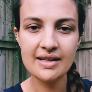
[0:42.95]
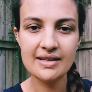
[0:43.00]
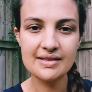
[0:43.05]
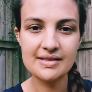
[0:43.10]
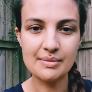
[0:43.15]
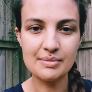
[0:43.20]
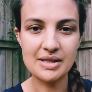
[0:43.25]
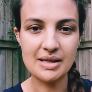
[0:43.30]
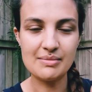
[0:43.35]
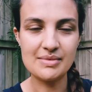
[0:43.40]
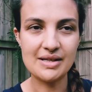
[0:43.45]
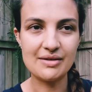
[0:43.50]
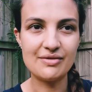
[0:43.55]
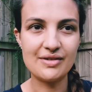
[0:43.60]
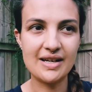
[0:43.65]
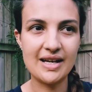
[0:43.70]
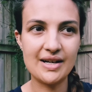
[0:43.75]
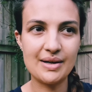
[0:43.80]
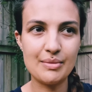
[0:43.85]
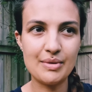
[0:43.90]
Sometimes I
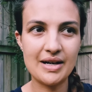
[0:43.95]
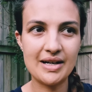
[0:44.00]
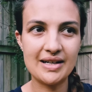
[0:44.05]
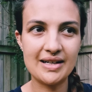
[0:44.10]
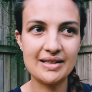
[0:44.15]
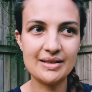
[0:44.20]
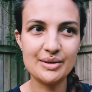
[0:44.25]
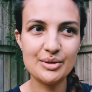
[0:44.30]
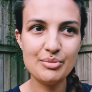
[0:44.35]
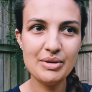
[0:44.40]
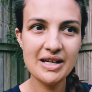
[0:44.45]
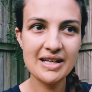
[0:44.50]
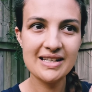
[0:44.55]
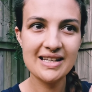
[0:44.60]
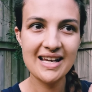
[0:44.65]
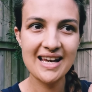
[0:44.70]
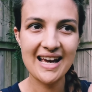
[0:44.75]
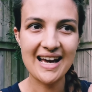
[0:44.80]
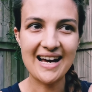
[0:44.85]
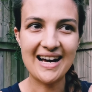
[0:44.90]
forget about it a little bit,
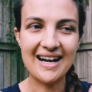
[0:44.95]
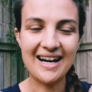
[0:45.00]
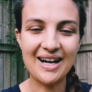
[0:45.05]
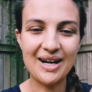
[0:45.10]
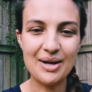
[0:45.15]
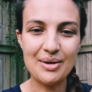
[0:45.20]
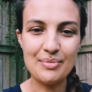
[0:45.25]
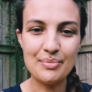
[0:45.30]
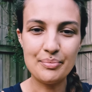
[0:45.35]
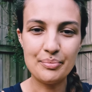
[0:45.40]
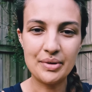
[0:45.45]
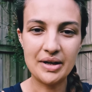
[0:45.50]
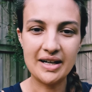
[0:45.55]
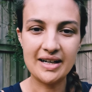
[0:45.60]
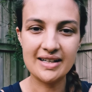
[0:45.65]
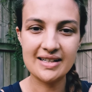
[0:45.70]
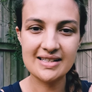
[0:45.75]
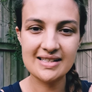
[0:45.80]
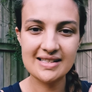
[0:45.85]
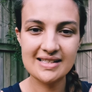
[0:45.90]

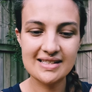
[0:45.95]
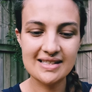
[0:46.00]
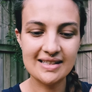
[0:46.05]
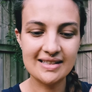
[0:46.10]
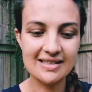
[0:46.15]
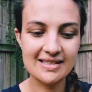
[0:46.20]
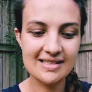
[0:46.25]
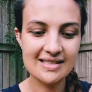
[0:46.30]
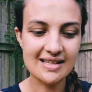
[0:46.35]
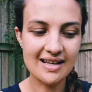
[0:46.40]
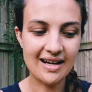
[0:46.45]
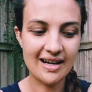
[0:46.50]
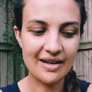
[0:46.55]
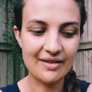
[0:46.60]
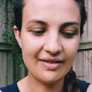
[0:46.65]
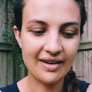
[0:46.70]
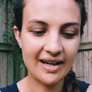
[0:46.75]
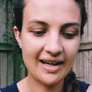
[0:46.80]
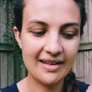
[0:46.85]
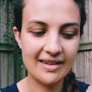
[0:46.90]
but since
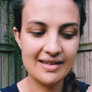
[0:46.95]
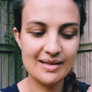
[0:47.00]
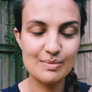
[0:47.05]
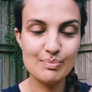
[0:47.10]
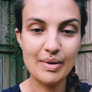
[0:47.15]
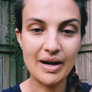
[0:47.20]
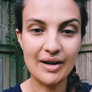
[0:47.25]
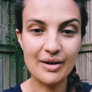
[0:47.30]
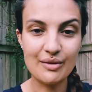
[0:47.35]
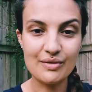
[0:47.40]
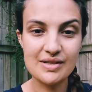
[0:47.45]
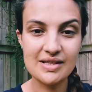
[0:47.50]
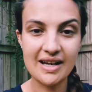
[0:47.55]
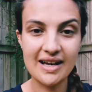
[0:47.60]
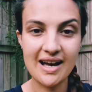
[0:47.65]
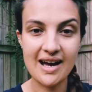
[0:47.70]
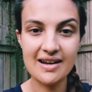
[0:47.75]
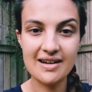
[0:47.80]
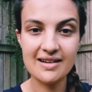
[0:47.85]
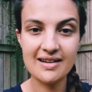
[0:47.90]
I've had this bout of
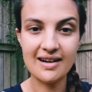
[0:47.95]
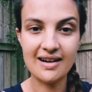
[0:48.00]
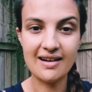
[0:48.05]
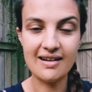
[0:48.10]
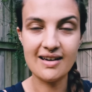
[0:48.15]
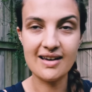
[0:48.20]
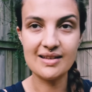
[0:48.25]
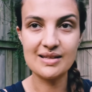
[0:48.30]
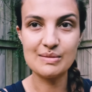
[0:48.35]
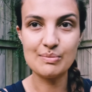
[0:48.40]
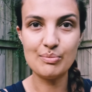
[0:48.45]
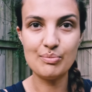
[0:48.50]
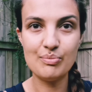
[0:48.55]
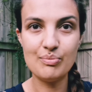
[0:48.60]
sciatica, it's